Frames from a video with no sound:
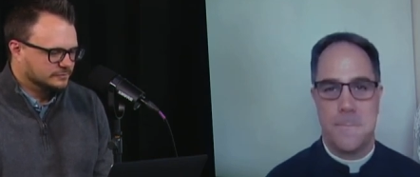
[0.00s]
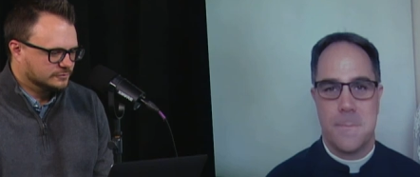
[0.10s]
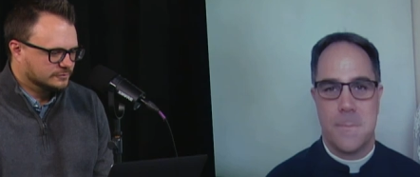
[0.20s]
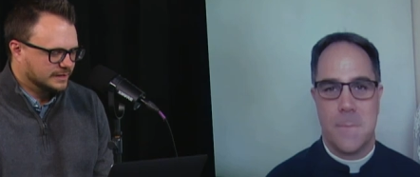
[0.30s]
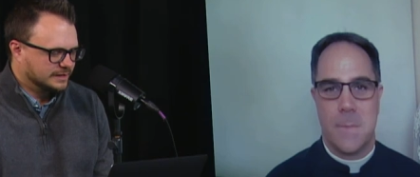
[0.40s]

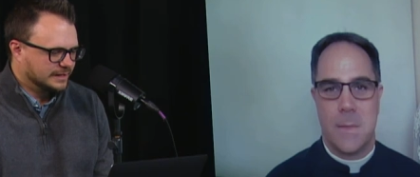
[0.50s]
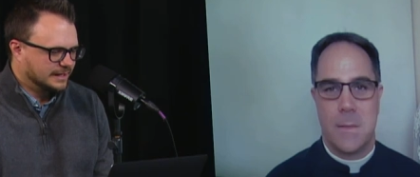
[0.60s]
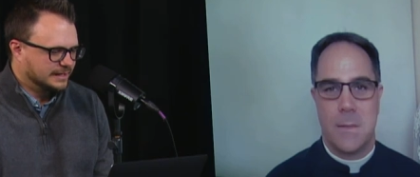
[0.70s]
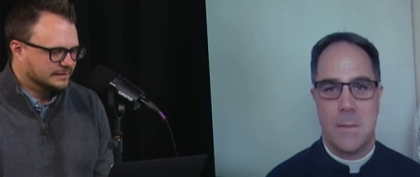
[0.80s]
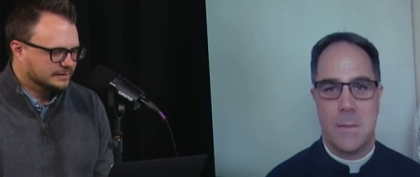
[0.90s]
Speaker 1: you kind of
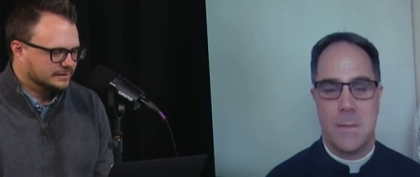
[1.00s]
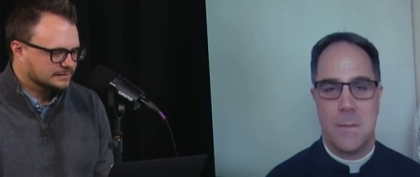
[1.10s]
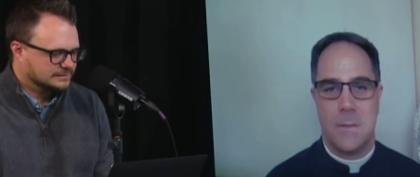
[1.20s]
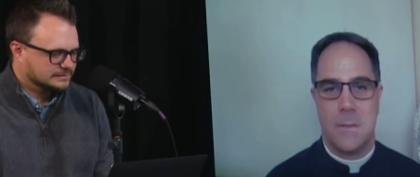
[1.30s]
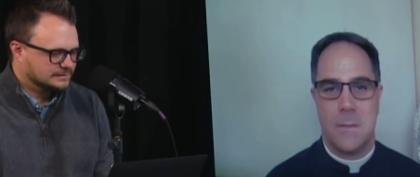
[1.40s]
had a,
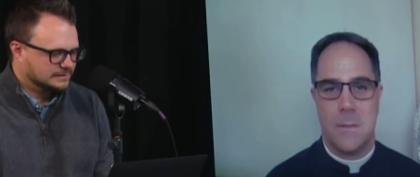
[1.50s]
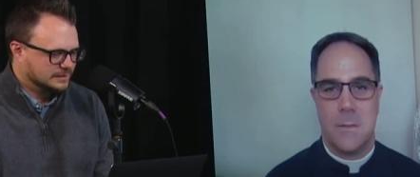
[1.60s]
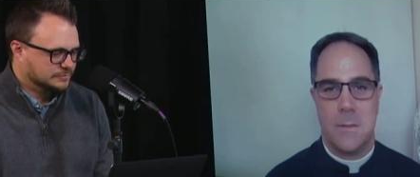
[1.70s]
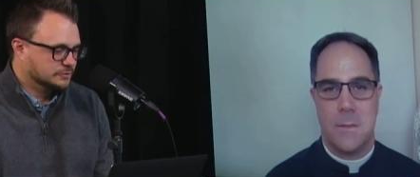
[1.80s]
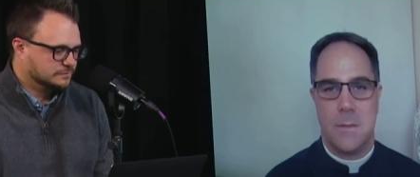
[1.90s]
a
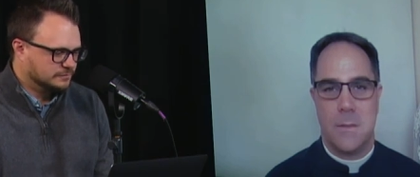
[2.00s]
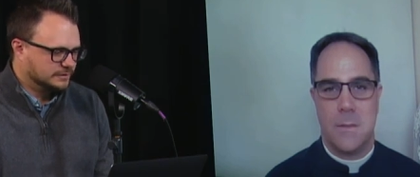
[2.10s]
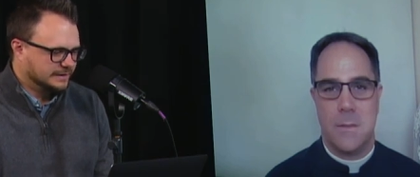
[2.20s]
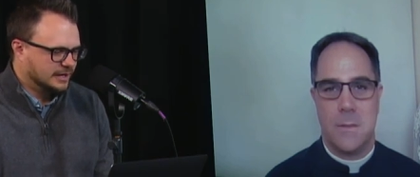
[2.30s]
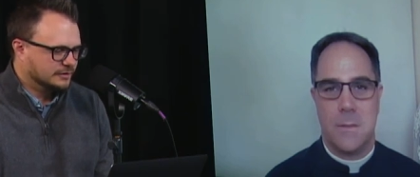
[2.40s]
beautiful
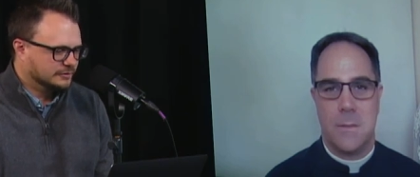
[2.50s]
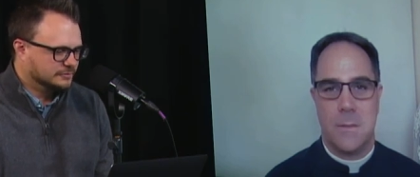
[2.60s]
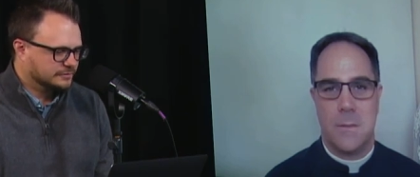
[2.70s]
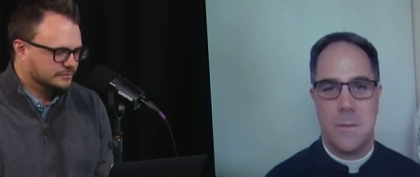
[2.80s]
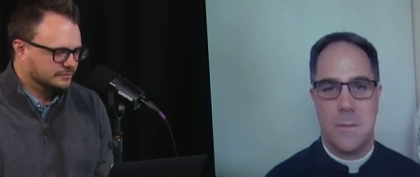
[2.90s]
encounter
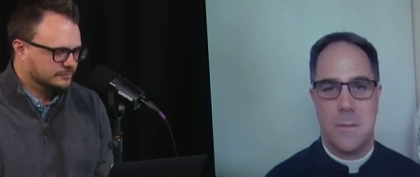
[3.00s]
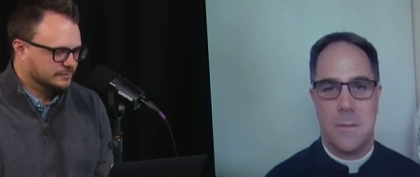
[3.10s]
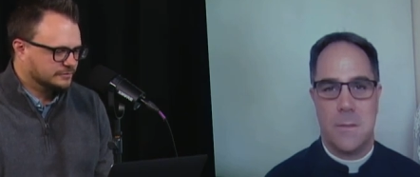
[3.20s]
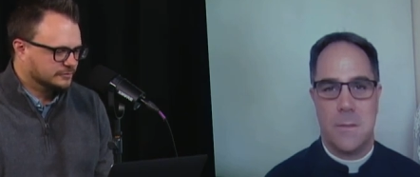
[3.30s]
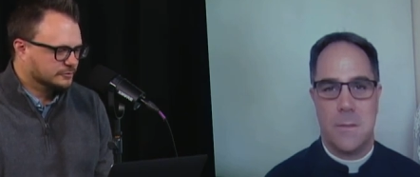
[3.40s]
with,
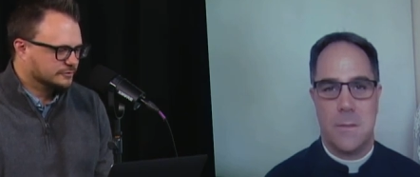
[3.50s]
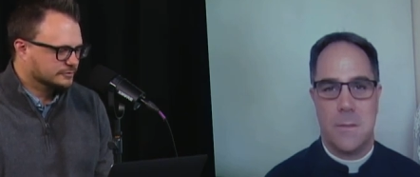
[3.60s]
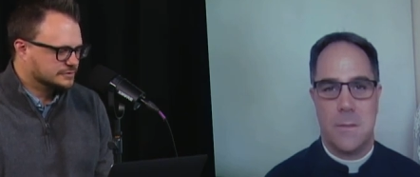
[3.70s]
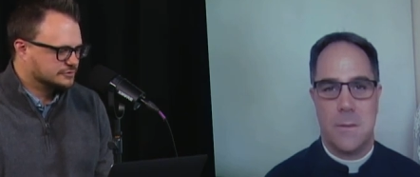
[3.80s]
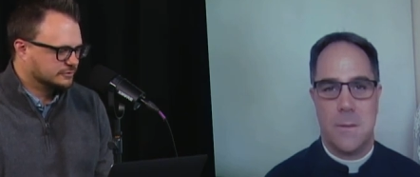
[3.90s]
with the
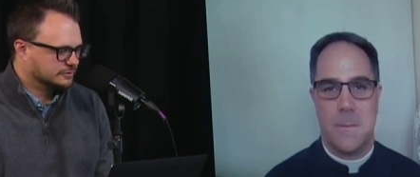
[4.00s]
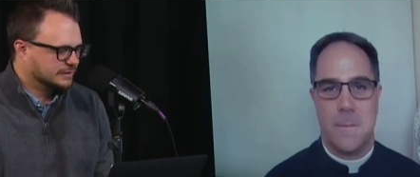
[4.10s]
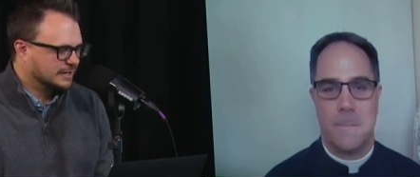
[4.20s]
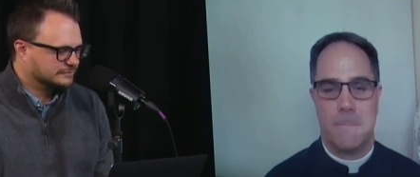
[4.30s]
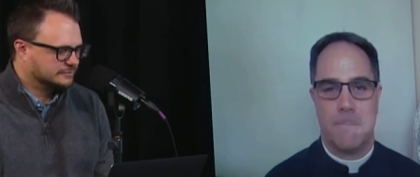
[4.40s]
Eucharist shortly
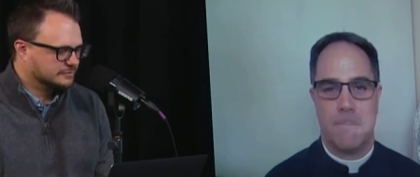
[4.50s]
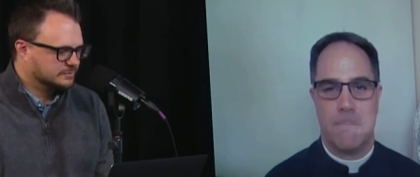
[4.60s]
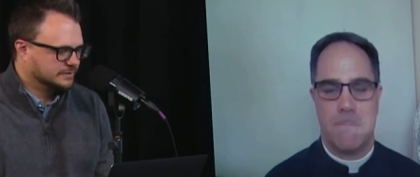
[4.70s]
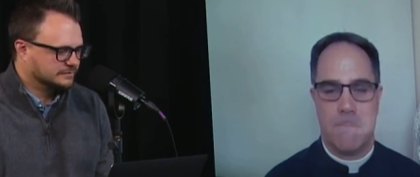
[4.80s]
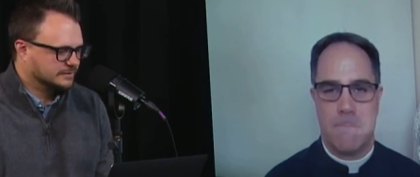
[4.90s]
after you
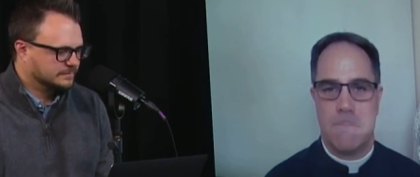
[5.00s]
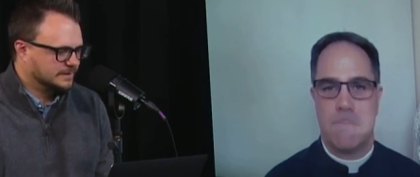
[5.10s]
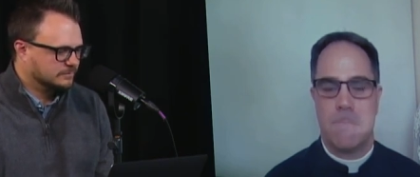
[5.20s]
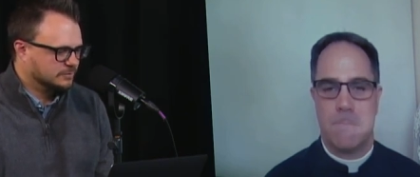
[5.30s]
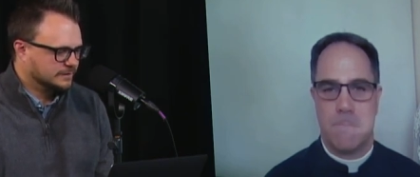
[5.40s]
picked up
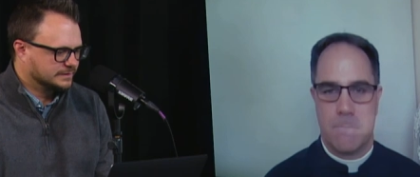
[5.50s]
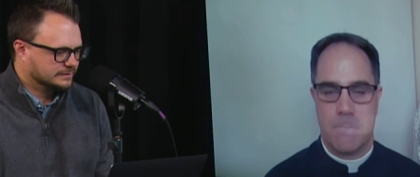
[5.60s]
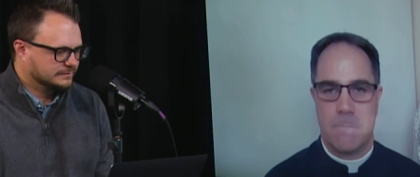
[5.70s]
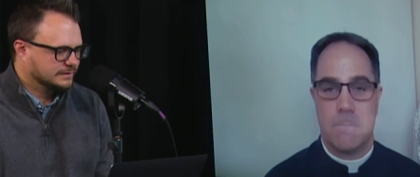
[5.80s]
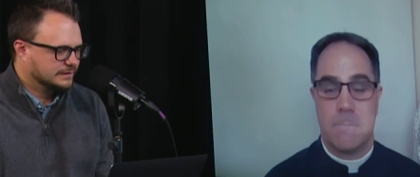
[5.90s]
that book.
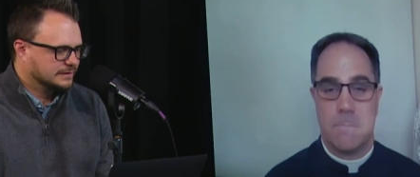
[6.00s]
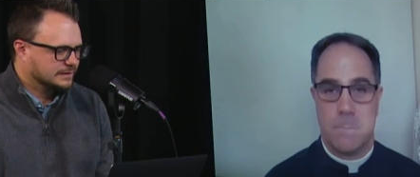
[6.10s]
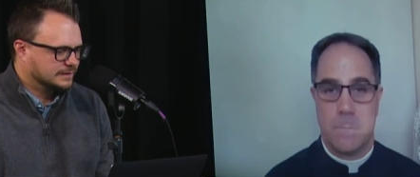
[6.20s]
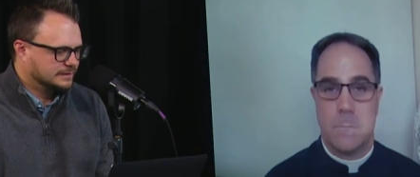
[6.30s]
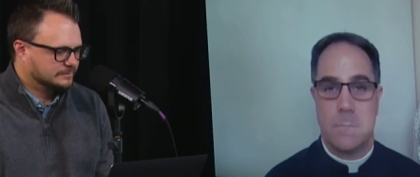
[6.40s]
And,
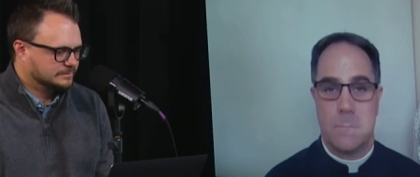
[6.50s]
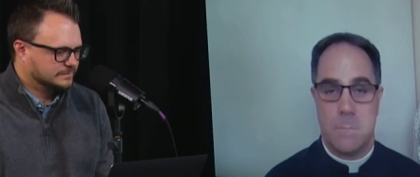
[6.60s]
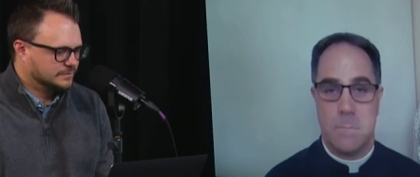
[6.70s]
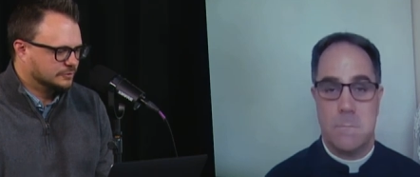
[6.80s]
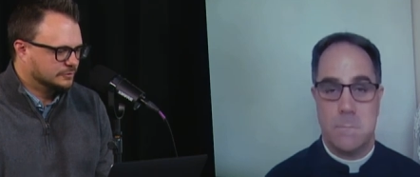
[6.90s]
um,
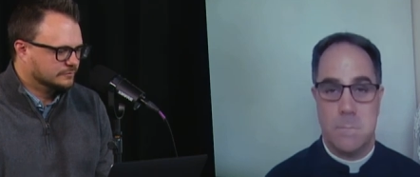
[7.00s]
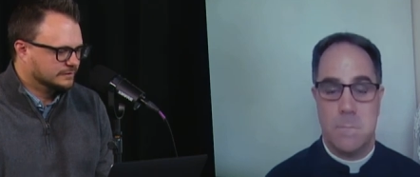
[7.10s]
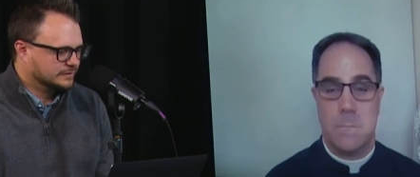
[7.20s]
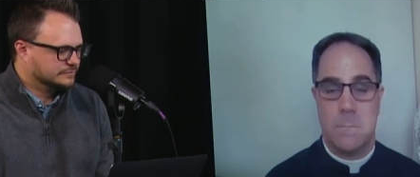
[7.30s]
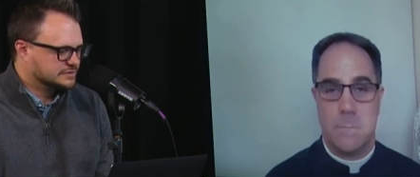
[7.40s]
mm-hmm. you even
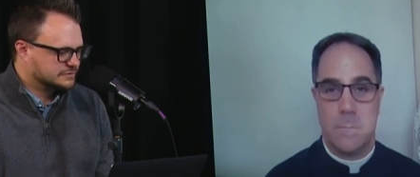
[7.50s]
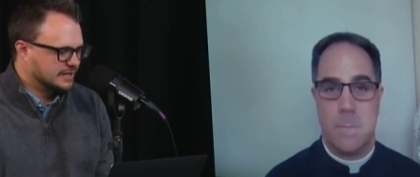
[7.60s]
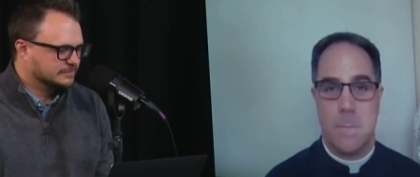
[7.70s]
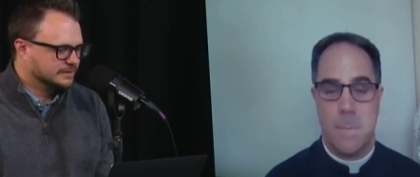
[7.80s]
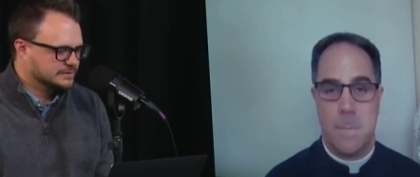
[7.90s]
have
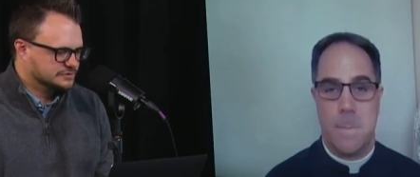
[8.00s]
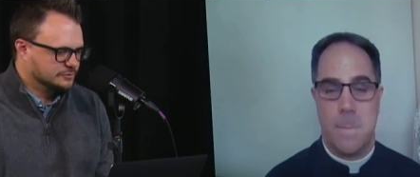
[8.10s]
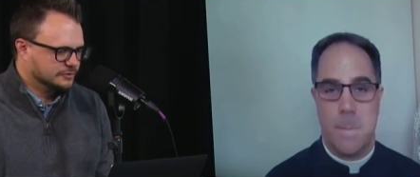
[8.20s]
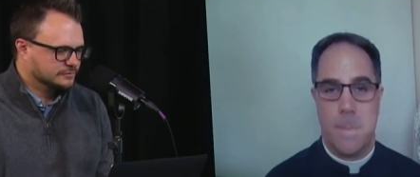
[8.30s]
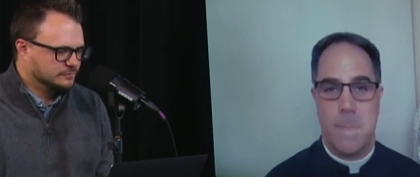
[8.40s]
described it as you
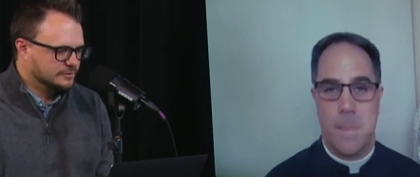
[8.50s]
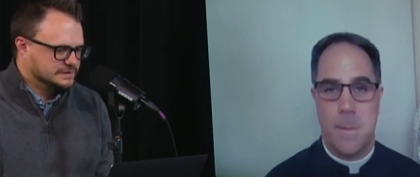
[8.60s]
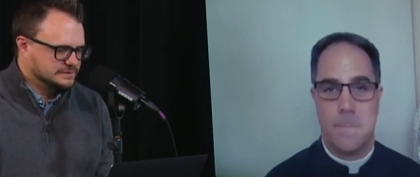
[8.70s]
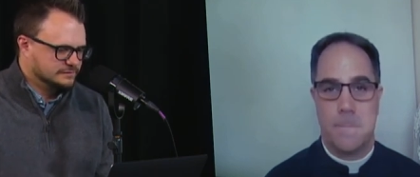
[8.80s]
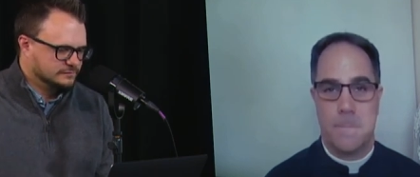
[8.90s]
heard a
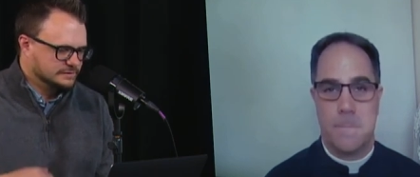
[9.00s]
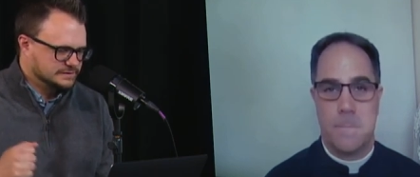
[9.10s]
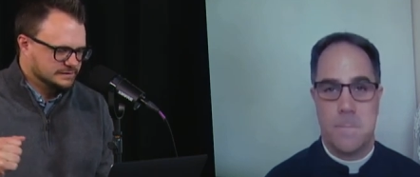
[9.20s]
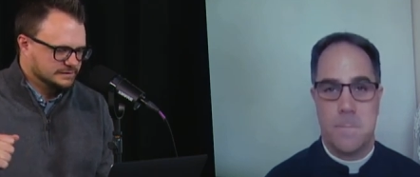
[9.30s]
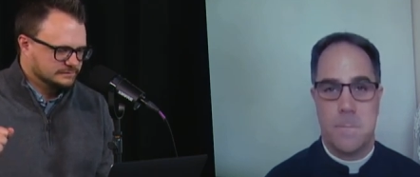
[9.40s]
voice and the voice
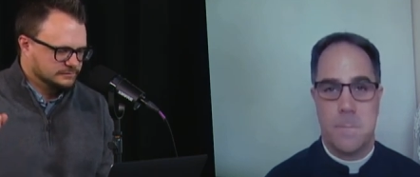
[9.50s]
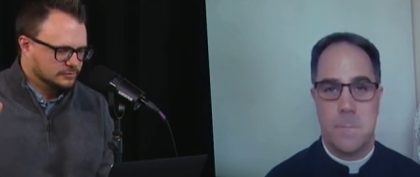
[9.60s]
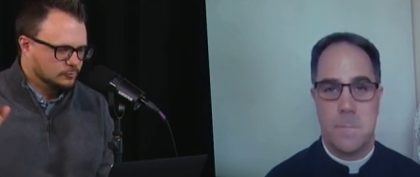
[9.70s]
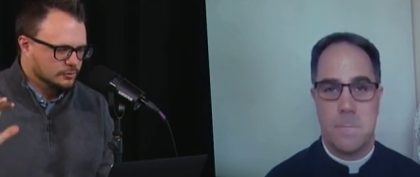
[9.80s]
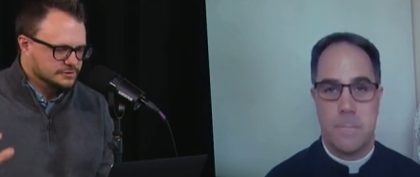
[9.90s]
said, you know,
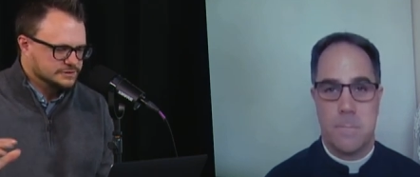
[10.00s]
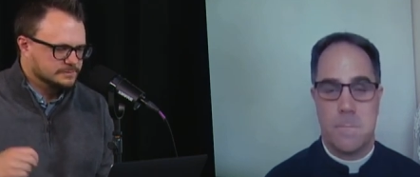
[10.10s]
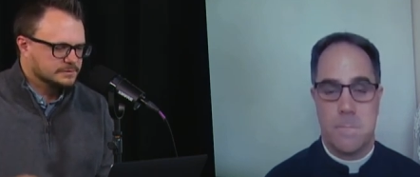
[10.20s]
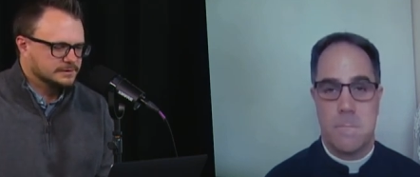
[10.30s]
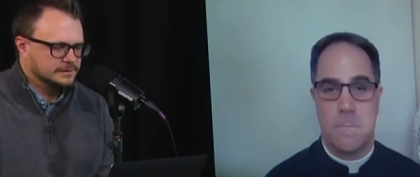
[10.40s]
worship.
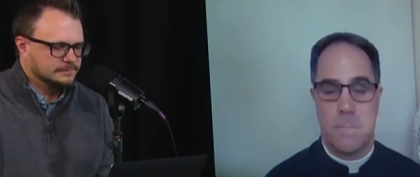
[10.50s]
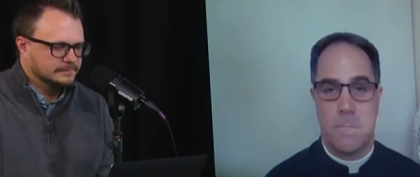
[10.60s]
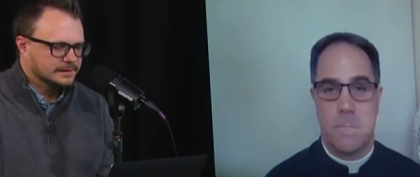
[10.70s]
Um,